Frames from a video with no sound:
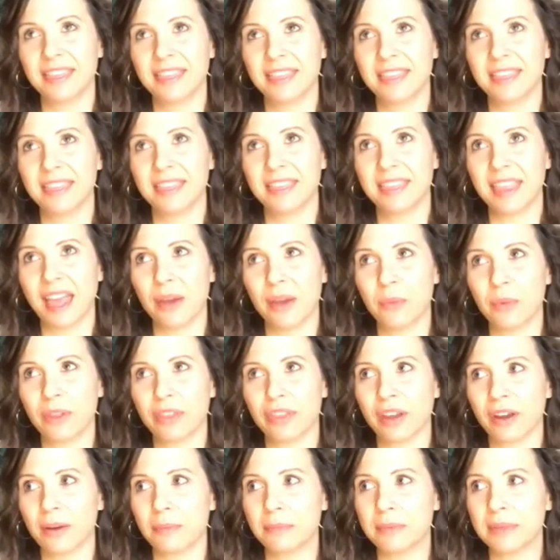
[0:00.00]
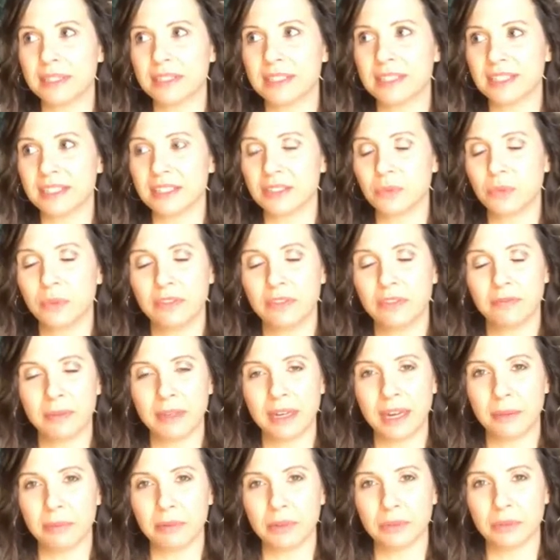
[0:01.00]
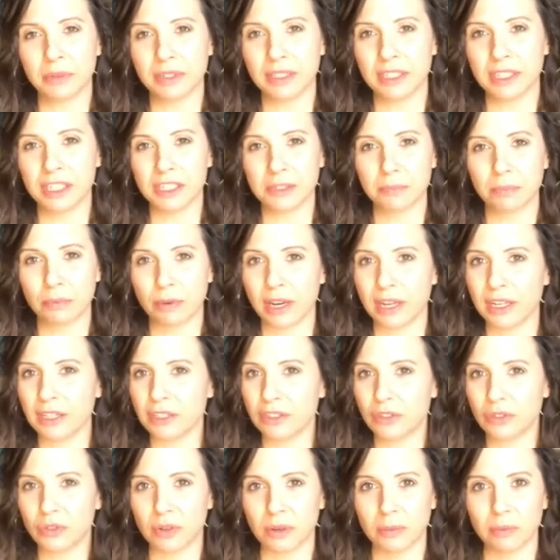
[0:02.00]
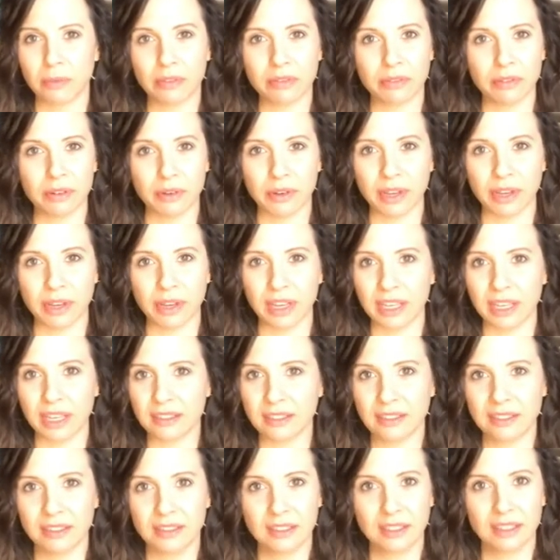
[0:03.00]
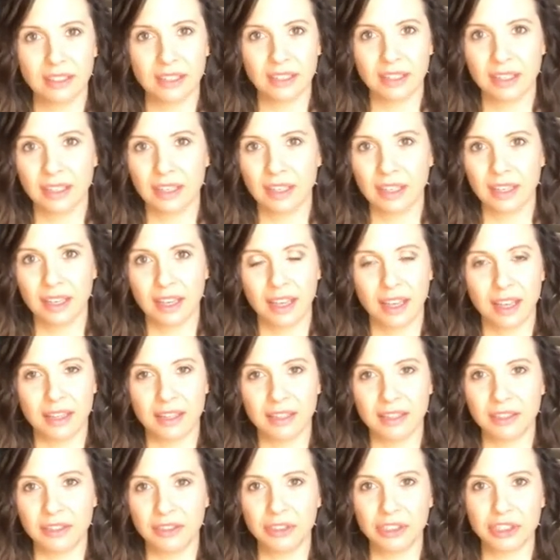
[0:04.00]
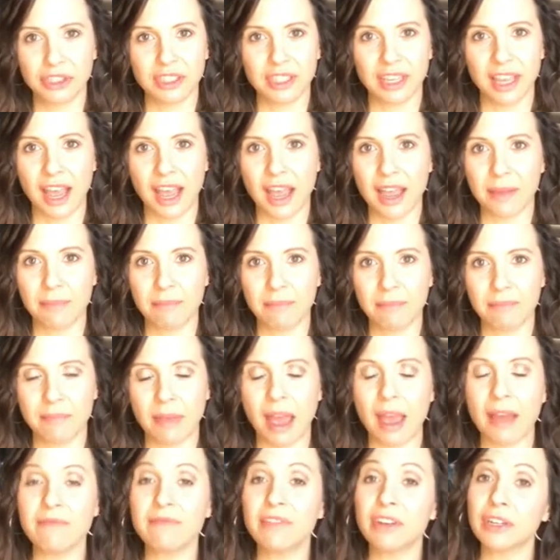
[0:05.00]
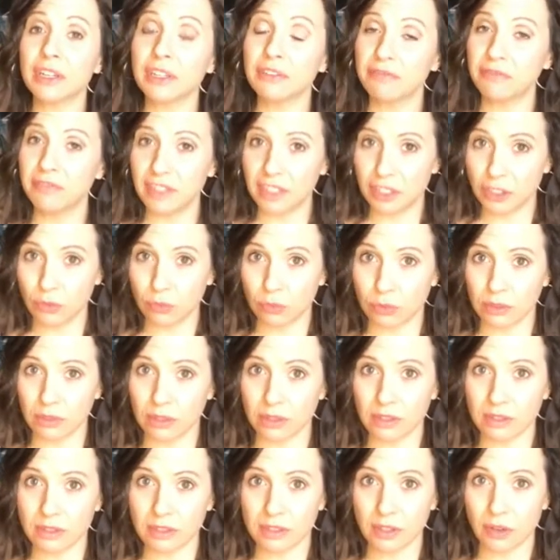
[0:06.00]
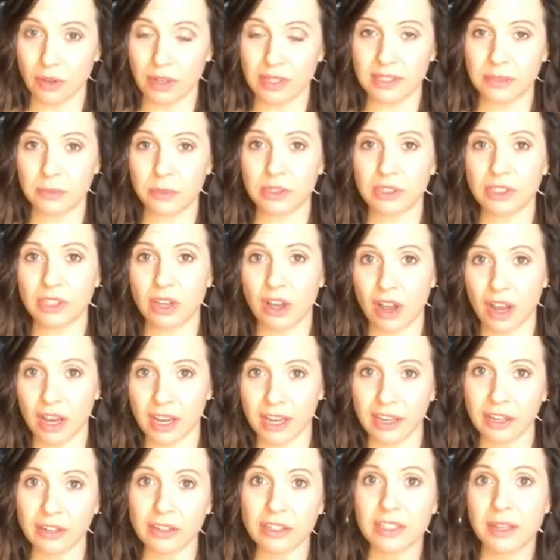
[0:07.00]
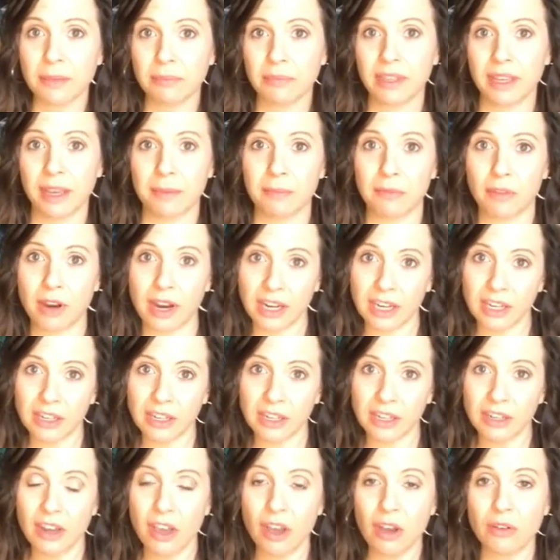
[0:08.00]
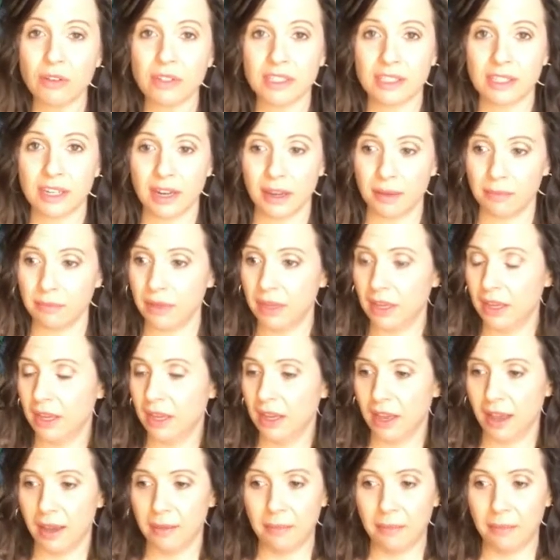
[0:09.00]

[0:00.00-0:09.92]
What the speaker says: that with our business, we've been able to really just brainstorm through it. Usually I'm very visual. So as we're talking or something, I'm writing notes and I'm